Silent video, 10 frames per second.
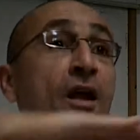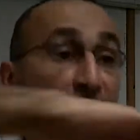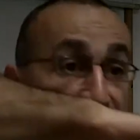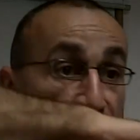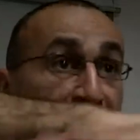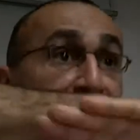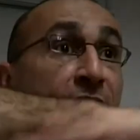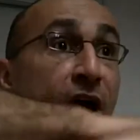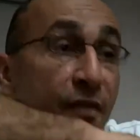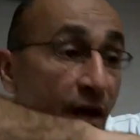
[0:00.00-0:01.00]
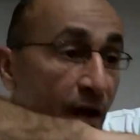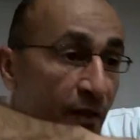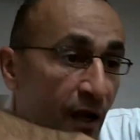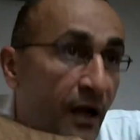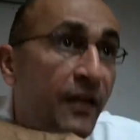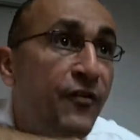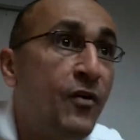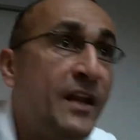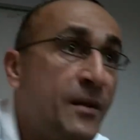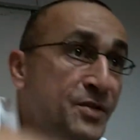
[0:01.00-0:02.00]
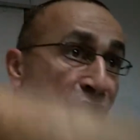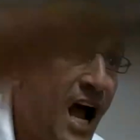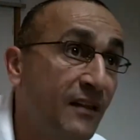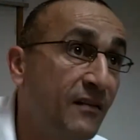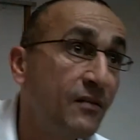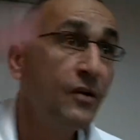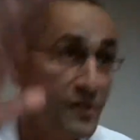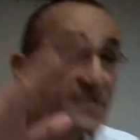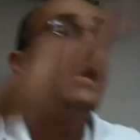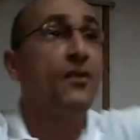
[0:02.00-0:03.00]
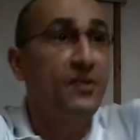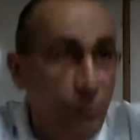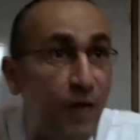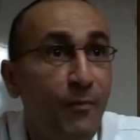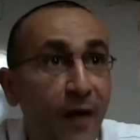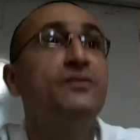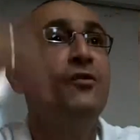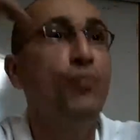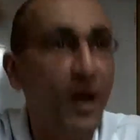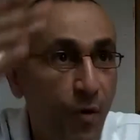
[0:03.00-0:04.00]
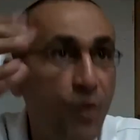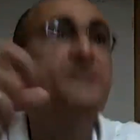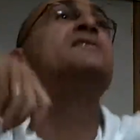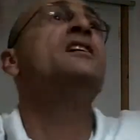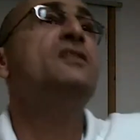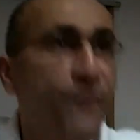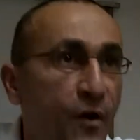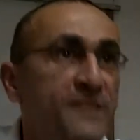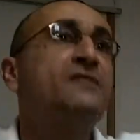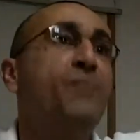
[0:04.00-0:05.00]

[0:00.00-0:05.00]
And if you read the Pshat, you see there is one mountain, one Moses, here's voices,